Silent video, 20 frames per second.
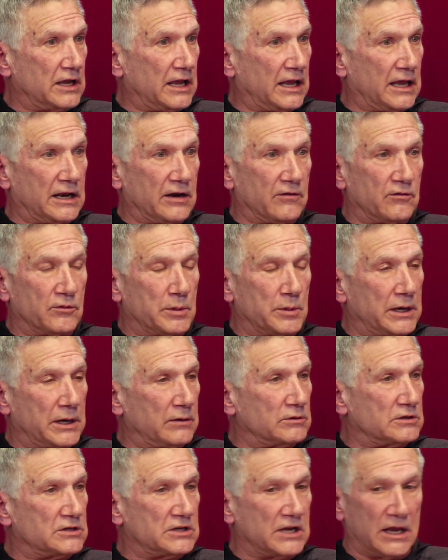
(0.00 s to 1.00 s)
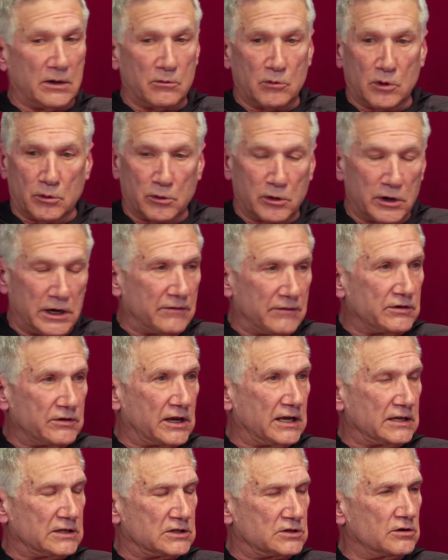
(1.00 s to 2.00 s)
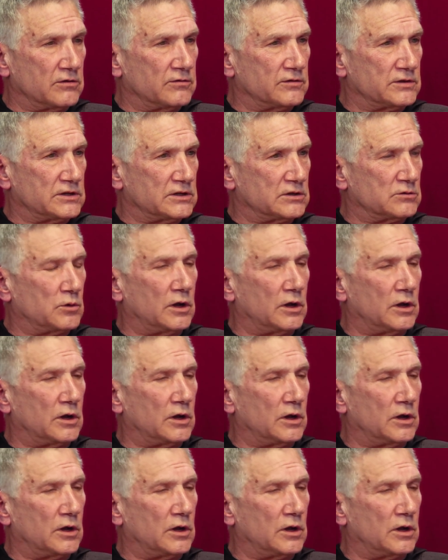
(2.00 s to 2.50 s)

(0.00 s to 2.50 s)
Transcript: And everybody was saying, well, we're going to have to cut services.